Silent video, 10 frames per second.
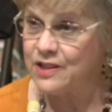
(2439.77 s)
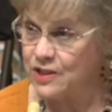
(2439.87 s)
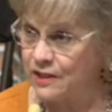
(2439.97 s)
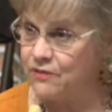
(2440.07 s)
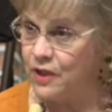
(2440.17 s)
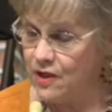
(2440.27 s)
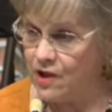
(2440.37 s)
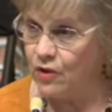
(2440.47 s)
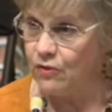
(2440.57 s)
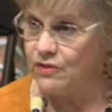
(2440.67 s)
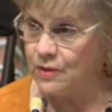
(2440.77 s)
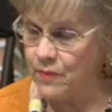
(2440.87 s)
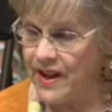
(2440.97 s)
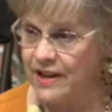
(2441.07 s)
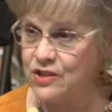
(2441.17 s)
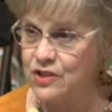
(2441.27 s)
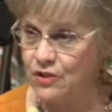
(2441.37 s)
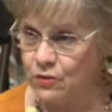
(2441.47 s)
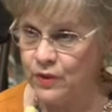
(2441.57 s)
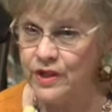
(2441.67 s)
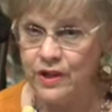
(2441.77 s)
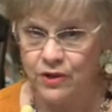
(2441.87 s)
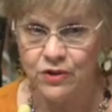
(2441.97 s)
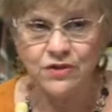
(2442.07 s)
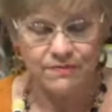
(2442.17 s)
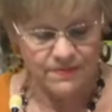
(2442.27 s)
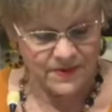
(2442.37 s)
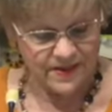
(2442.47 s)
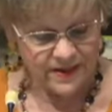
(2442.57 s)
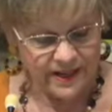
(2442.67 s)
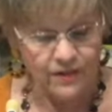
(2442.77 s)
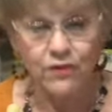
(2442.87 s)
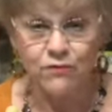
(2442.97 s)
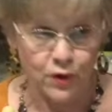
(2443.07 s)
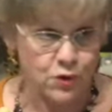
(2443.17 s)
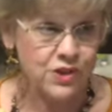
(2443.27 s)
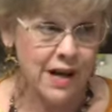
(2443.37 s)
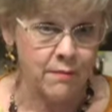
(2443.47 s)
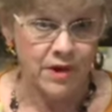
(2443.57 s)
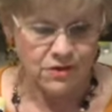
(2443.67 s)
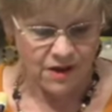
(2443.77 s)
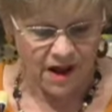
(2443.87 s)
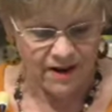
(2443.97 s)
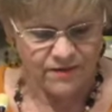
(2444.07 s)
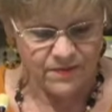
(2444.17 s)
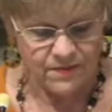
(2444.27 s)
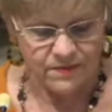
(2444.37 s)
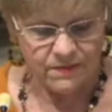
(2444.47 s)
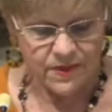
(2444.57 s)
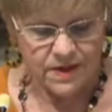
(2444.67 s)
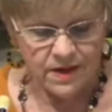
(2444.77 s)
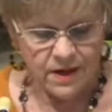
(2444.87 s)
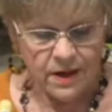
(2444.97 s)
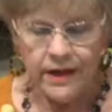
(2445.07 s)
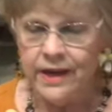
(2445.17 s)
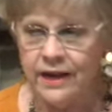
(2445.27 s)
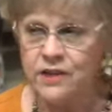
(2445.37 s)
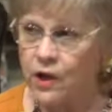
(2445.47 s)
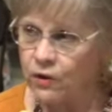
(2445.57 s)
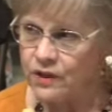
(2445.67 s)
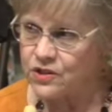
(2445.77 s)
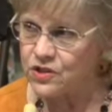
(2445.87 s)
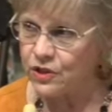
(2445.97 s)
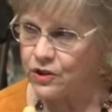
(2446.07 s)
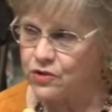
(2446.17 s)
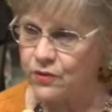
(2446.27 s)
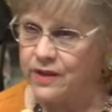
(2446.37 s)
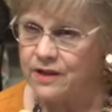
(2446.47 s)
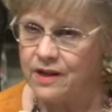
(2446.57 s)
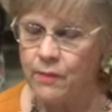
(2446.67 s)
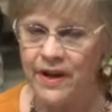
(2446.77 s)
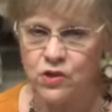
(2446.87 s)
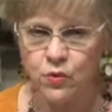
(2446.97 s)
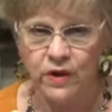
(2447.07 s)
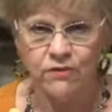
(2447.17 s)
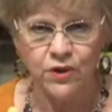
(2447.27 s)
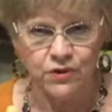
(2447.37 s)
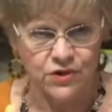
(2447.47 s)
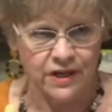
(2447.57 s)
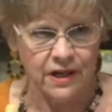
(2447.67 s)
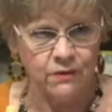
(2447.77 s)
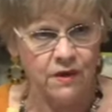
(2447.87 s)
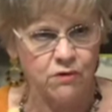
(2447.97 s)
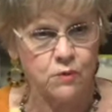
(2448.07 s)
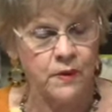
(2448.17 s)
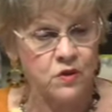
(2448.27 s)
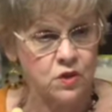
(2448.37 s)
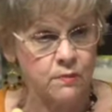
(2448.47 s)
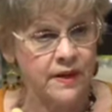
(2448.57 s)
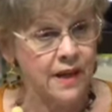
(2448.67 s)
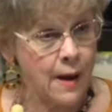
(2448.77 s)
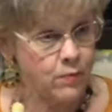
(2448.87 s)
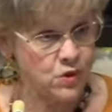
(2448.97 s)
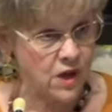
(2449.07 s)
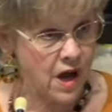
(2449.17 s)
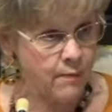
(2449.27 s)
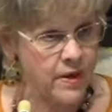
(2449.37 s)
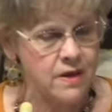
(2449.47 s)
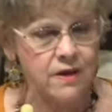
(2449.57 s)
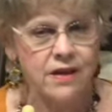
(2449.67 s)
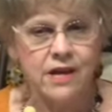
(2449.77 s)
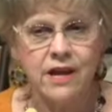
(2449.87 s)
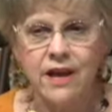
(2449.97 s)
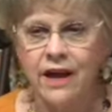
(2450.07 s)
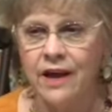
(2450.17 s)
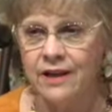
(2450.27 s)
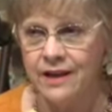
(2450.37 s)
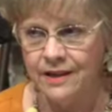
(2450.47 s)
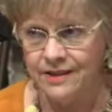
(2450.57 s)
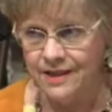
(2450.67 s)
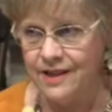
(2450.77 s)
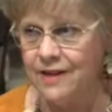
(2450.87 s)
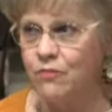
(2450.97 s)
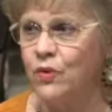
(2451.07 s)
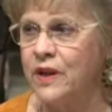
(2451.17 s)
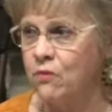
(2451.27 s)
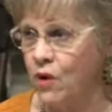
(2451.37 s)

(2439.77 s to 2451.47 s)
has lived alone the past 3 years, it the first time in his life. He had colon surgery about 12 years ago that was supposed to be laparoscopic, and ended up, when he